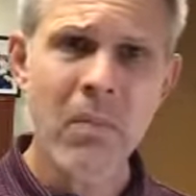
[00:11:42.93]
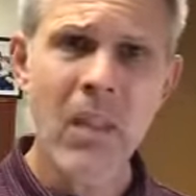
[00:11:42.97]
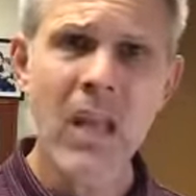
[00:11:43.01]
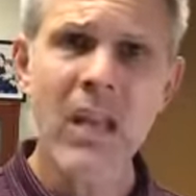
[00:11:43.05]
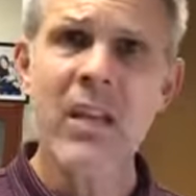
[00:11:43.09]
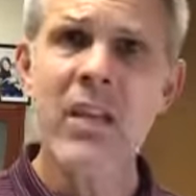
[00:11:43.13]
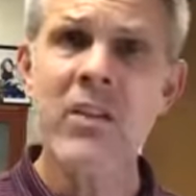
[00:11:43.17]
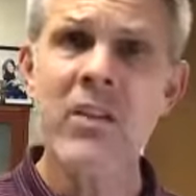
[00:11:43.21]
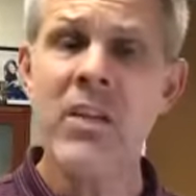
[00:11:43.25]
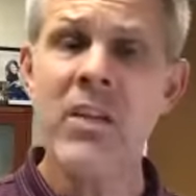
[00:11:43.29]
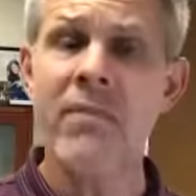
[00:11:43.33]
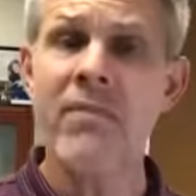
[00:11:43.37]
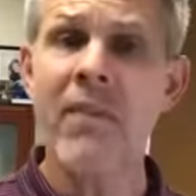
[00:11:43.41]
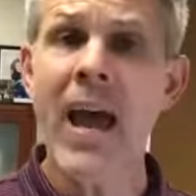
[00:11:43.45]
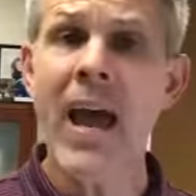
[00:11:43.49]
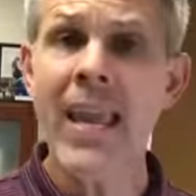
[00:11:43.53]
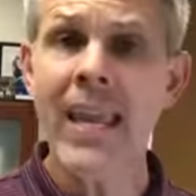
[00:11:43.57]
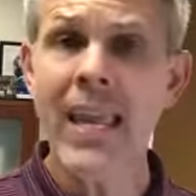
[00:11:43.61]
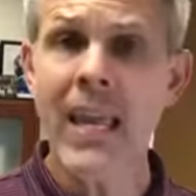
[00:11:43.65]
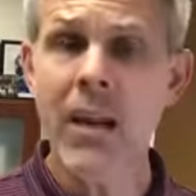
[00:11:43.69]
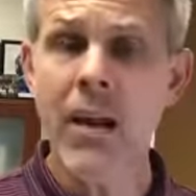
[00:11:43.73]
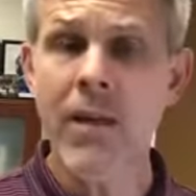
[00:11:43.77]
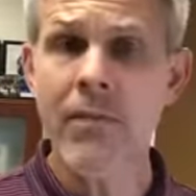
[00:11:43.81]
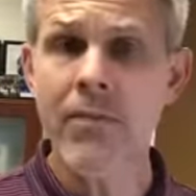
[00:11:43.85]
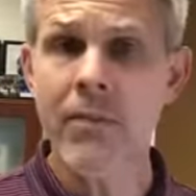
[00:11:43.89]
because if I
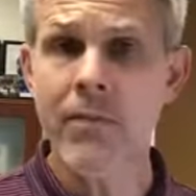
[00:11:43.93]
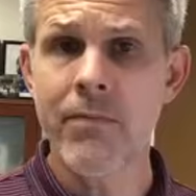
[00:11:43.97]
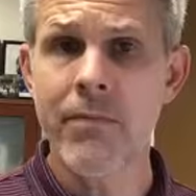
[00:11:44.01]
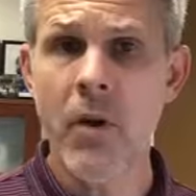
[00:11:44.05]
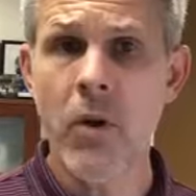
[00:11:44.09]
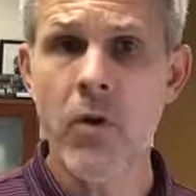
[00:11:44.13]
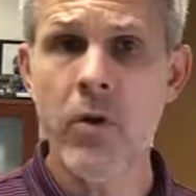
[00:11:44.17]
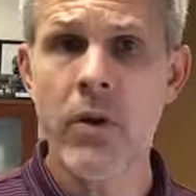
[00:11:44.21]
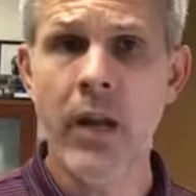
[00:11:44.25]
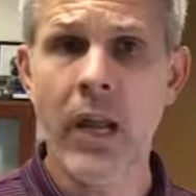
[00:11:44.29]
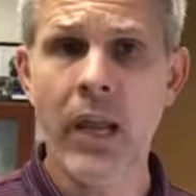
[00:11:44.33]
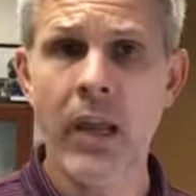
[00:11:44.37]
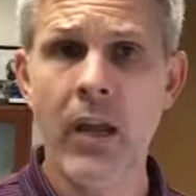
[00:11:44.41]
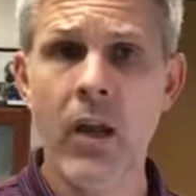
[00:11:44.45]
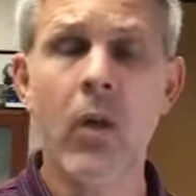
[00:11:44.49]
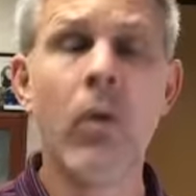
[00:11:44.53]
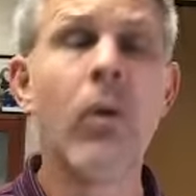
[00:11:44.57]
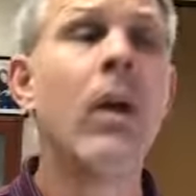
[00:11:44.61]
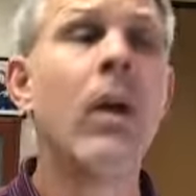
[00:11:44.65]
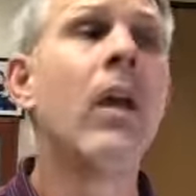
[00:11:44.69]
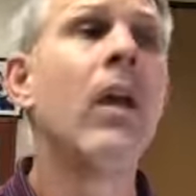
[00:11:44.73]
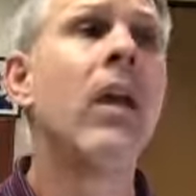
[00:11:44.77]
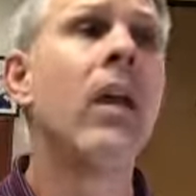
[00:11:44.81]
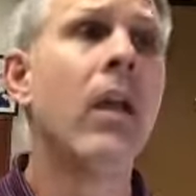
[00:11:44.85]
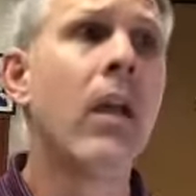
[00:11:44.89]
get off the phone and I
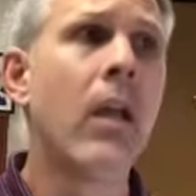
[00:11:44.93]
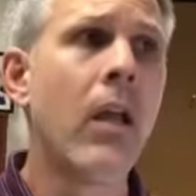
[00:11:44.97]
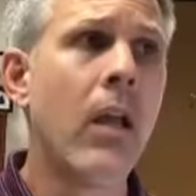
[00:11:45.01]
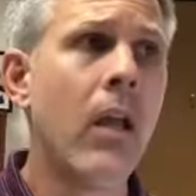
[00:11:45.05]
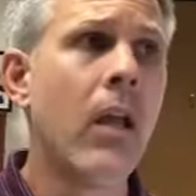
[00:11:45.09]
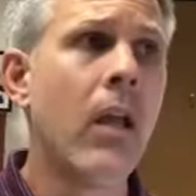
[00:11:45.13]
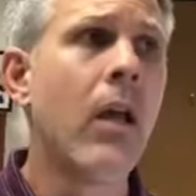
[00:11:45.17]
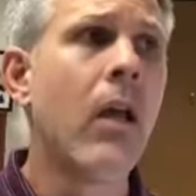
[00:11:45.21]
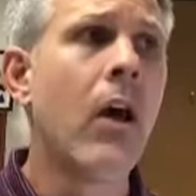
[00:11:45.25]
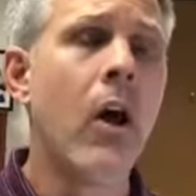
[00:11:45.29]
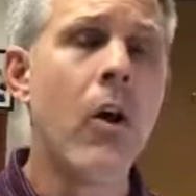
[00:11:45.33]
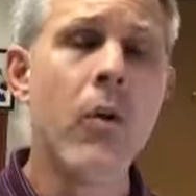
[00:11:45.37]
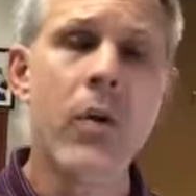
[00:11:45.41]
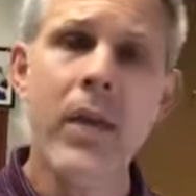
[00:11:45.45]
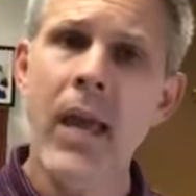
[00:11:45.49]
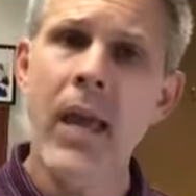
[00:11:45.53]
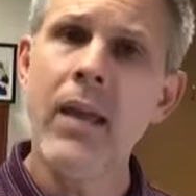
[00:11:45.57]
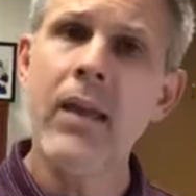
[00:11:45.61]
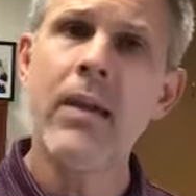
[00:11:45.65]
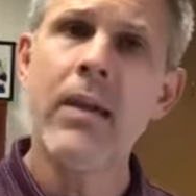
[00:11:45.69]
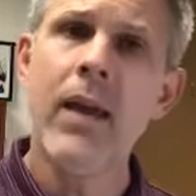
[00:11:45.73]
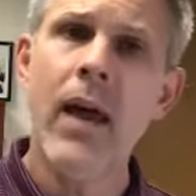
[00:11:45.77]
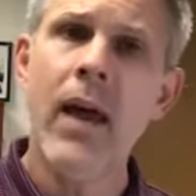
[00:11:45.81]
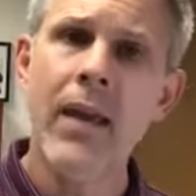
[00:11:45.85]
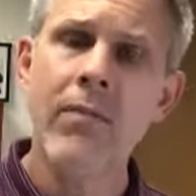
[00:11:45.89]
go,
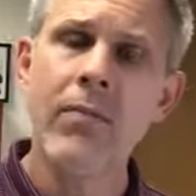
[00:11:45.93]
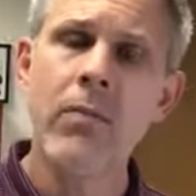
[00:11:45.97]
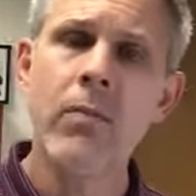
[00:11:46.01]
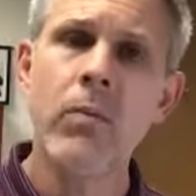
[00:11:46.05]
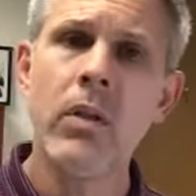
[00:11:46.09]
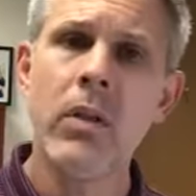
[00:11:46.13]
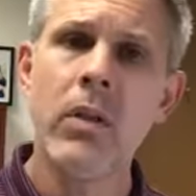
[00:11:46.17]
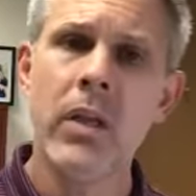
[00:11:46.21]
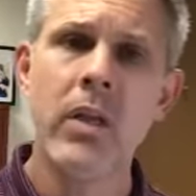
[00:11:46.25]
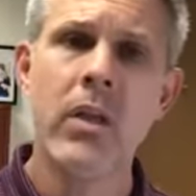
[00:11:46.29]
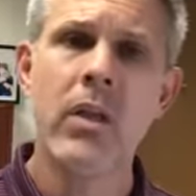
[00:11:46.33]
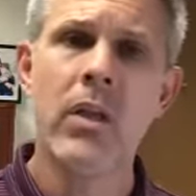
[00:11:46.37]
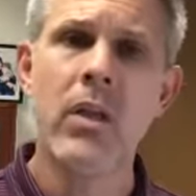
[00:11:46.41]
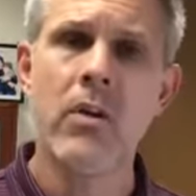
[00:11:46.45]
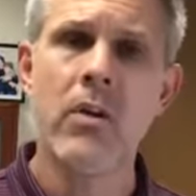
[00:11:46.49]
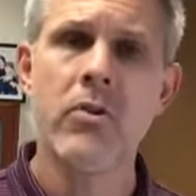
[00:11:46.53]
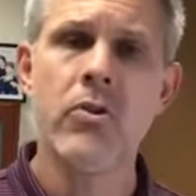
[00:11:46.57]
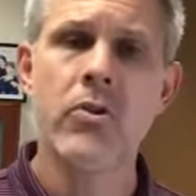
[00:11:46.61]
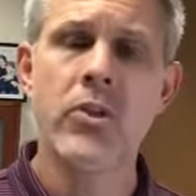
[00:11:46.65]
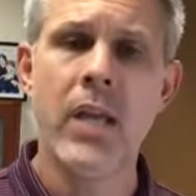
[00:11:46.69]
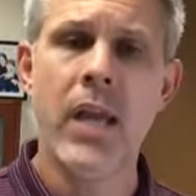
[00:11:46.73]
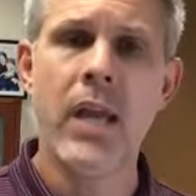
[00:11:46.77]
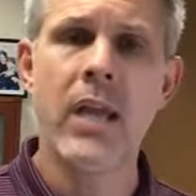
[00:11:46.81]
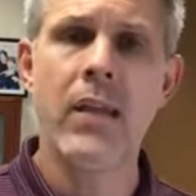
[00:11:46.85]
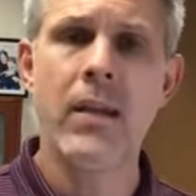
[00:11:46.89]
okay, I have a really good
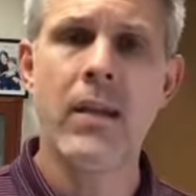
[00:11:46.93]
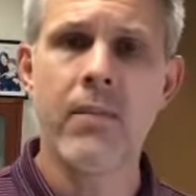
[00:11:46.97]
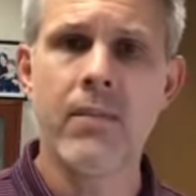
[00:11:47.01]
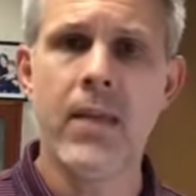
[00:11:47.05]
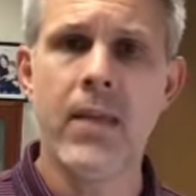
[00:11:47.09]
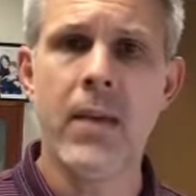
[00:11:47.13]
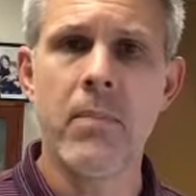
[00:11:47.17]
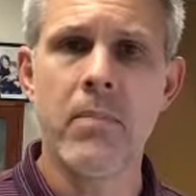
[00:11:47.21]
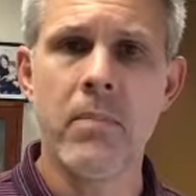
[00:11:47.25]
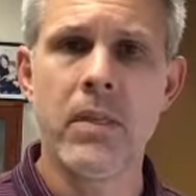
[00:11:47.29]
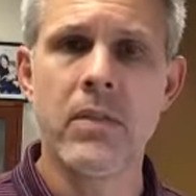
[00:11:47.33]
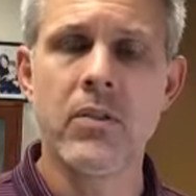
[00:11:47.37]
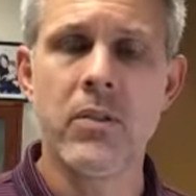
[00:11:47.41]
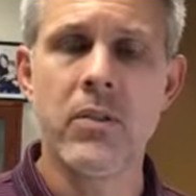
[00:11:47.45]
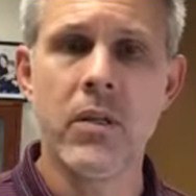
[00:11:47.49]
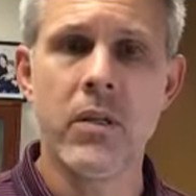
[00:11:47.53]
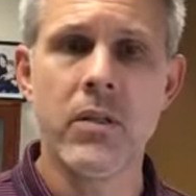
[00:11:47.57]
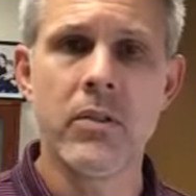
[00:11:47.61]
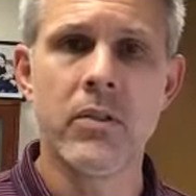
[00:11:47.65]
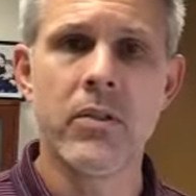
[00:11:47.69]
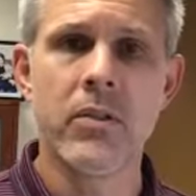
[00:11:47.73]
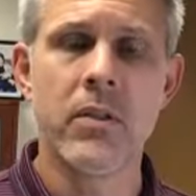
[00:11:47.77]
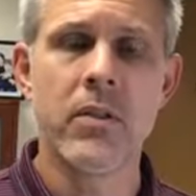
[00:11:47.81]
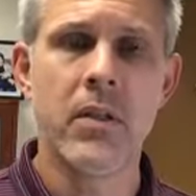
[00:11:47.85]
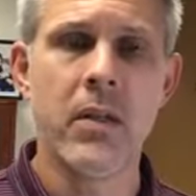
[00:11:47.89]
understanding of that
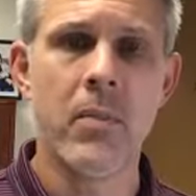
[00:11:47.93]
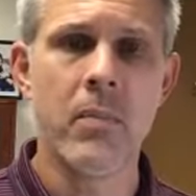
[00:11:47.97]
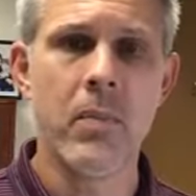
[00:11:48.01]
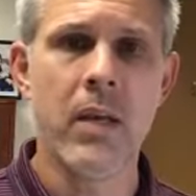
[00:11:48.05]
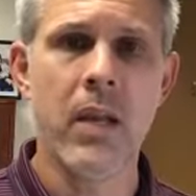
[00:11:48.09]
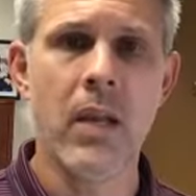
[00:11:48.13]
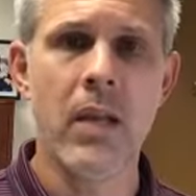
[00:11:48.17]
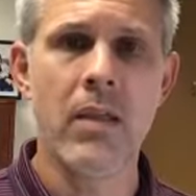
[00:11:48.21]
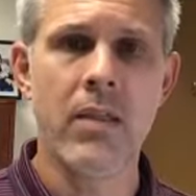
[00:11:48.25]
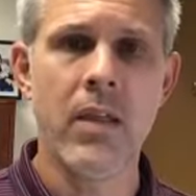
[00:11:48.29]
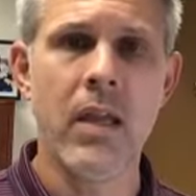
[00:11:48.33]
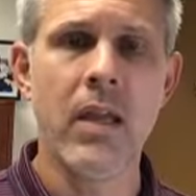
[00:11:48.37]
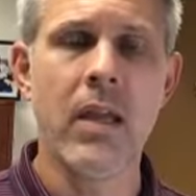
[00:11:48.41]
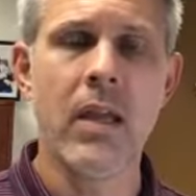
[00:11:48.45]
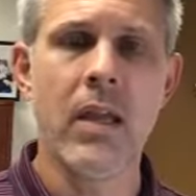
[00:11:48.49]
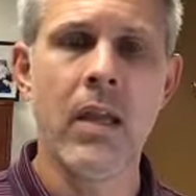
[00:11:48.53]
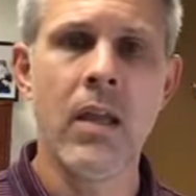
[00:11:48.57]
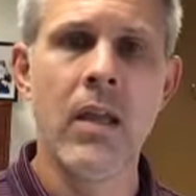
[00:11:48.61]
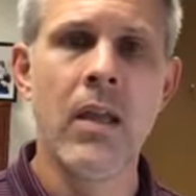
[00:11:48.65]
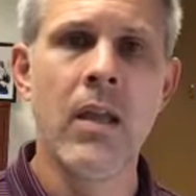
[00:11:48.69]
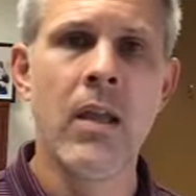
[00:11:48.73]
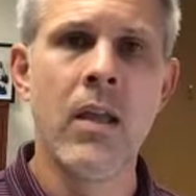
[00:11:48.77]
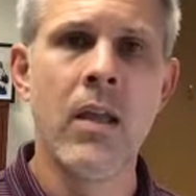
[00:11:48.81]
business. I mean, I think